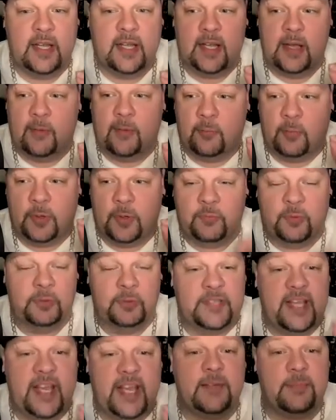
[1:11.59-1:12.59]
What would
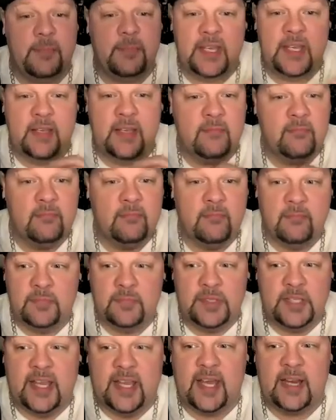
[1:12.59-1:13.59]
take me
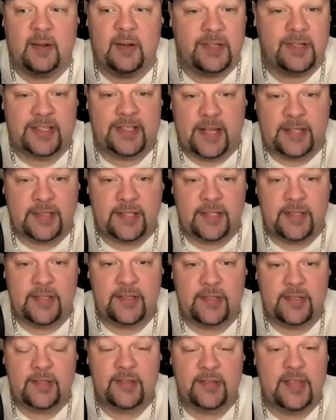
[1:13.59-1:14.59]
to get out a
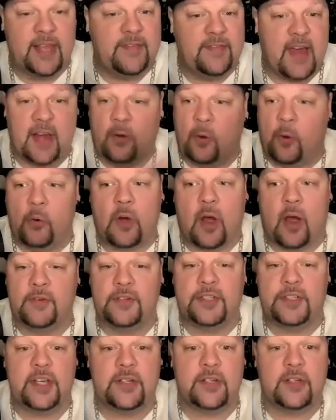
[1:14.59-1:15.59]
sentence, they've had a whole
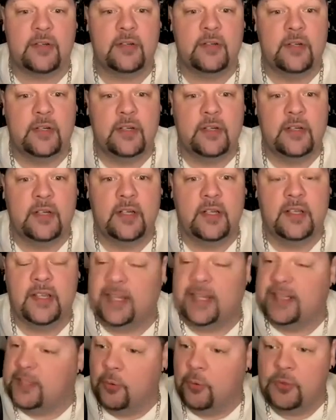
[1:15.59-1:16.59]
conversation.
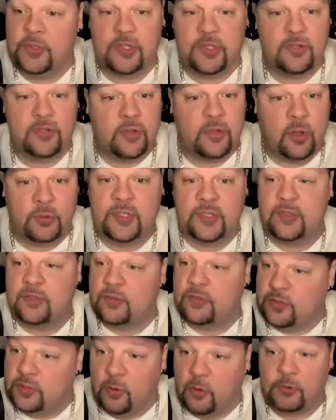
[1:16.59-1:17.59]
Like those
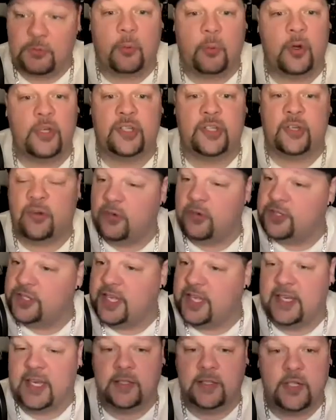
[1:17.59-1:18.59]
boys and girls, they
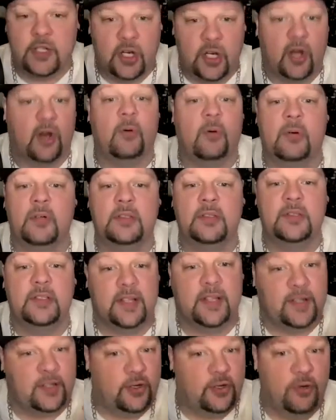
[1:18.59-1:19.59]
can go.
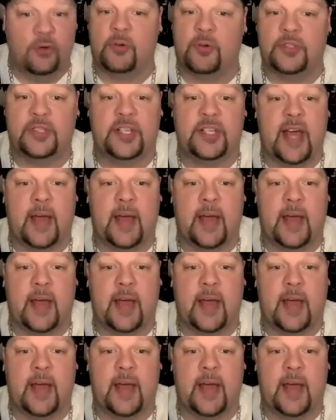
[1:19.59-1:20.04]
Kudos to them.